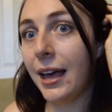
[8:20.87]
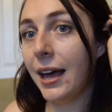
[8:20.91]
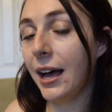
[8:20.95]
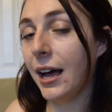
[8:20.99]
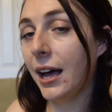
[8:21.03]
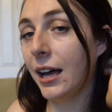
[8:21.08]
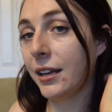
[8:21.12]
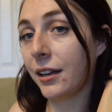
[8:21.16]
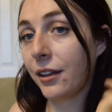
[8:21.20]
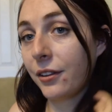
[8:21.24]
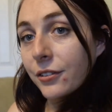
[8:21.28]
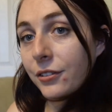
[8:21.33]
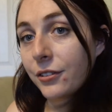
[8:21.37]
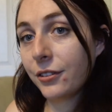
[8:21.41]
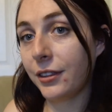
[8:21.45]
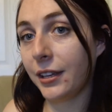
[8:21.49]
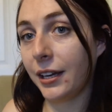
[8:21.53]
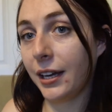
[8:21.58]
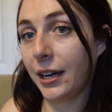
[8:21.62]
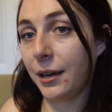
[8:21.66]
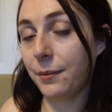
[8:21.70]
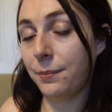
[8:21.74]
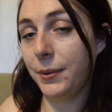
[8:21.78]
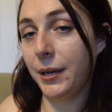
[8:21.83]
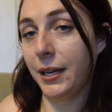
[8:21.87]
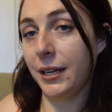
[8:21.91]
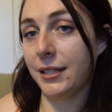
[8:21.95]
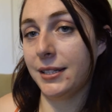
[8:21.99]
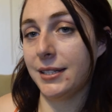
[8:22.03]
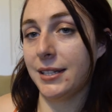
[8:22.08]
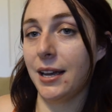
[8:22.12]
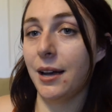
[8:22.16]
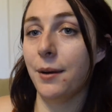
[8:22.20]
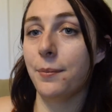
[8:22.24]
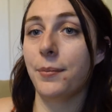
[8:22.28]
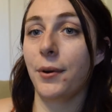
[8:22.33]
Another thing I
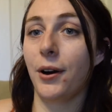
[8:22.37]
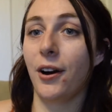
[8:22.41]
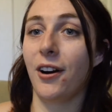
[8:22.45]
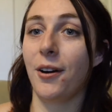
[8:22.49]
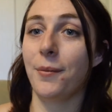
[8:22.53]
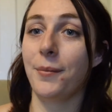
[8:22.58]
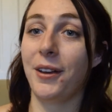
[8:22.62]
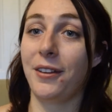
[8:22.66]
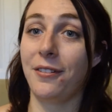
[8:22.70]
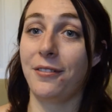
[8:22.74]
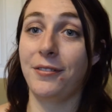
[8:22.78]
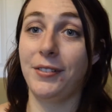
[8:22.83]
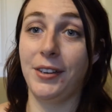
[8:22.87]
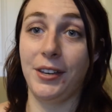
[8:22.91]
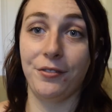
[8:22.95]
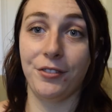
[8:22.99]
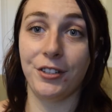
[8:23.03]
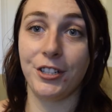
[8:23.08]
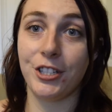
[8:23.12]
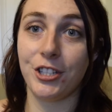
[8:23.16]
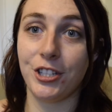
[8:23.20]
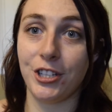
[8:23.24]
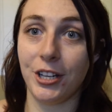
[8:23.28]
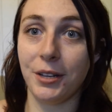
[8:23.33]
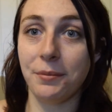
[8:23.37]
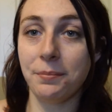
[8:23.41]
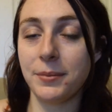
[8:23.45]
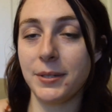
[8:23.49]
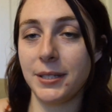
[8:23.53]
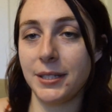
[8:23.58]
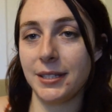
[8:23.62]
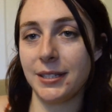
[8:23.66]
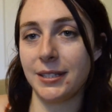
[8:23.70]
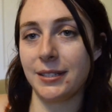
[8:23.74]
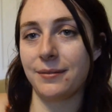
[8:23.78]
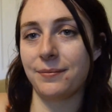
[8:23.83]
picked up are my favorite
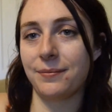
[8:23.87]
chips.